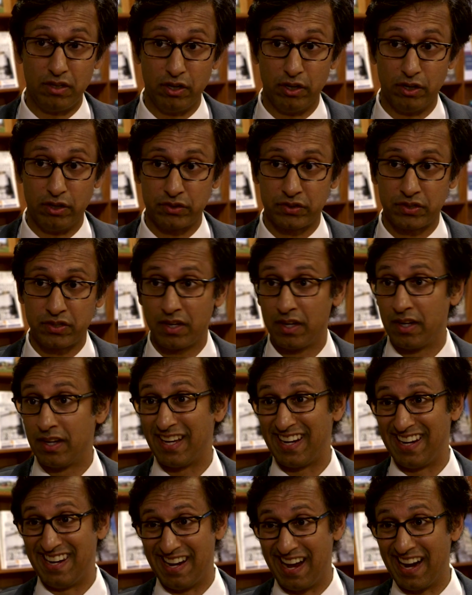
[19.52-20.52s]
years,
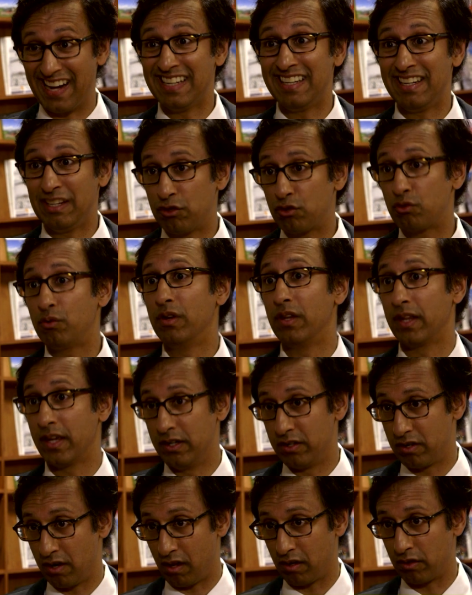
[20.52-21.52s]
$90
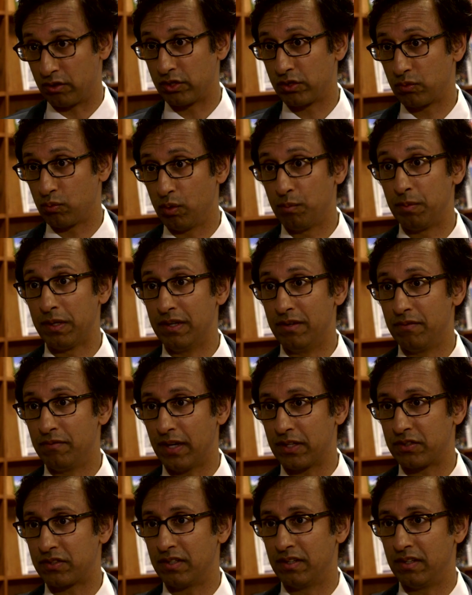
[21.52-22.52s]
trillion will be
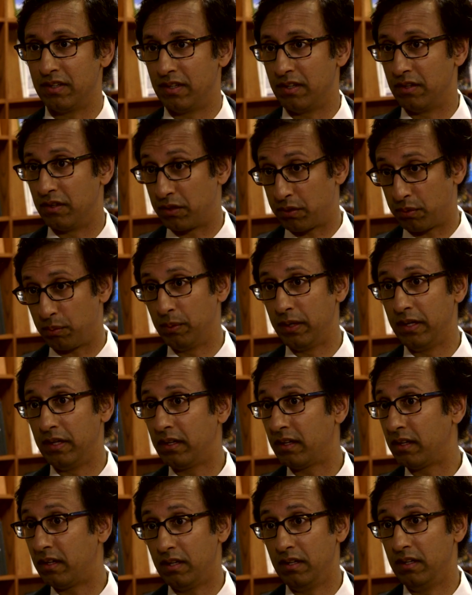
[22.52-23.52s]
invested in
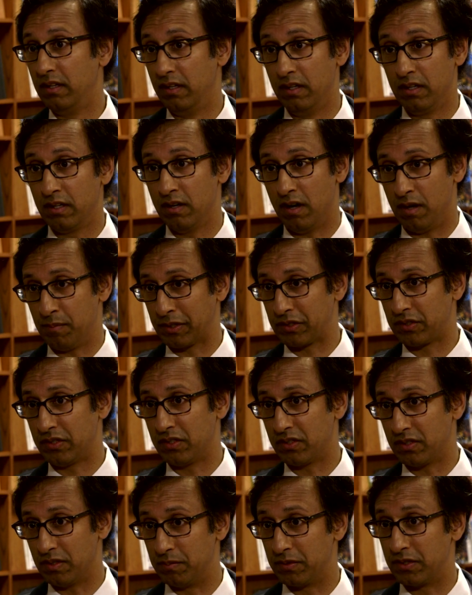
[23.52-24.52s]
three key economic
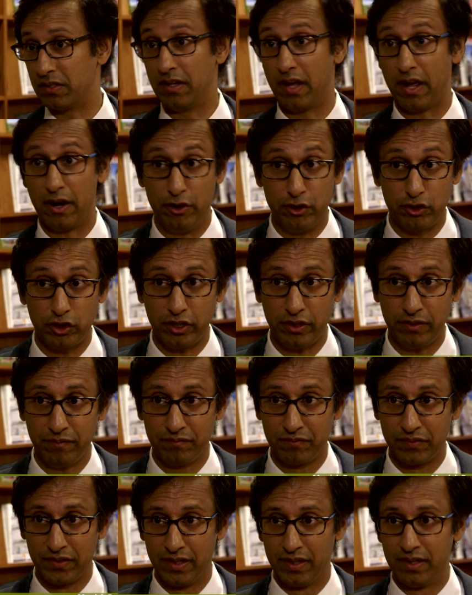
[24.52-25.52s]
systems, in energy,
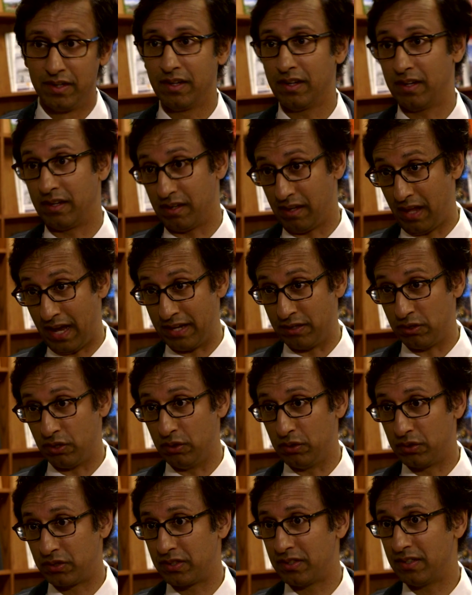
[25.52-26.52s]
in land
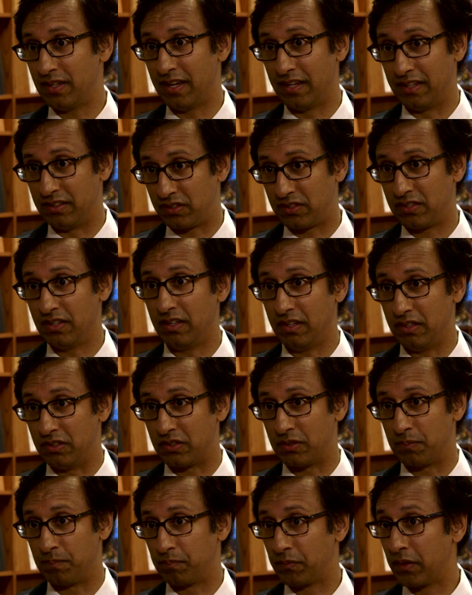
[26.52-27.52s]
use, and in
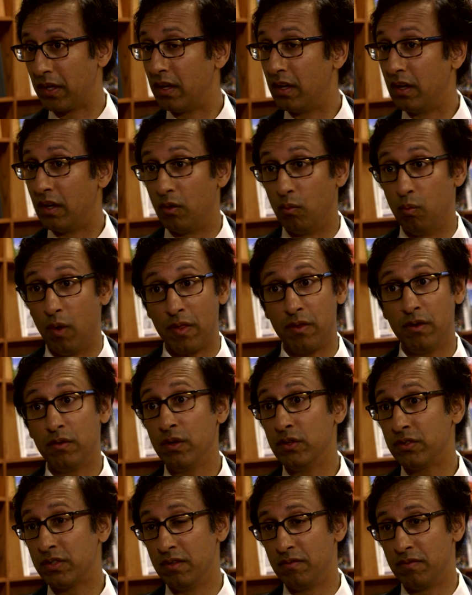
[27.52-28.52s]
cities. Whether
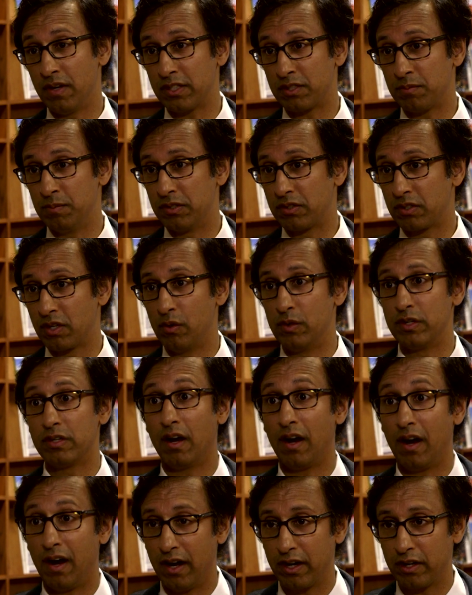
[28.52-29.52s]
those investments go
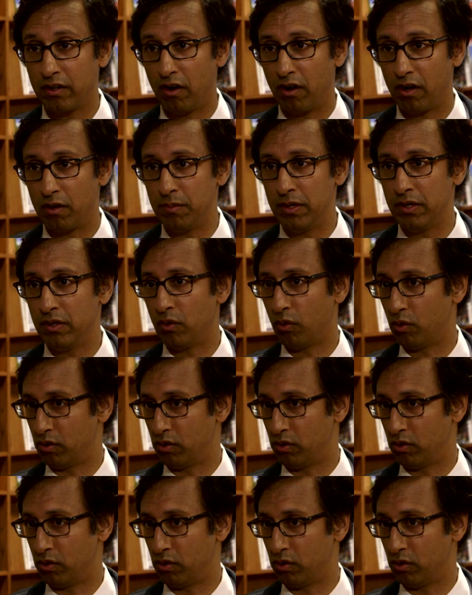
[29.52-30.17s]
into high carbon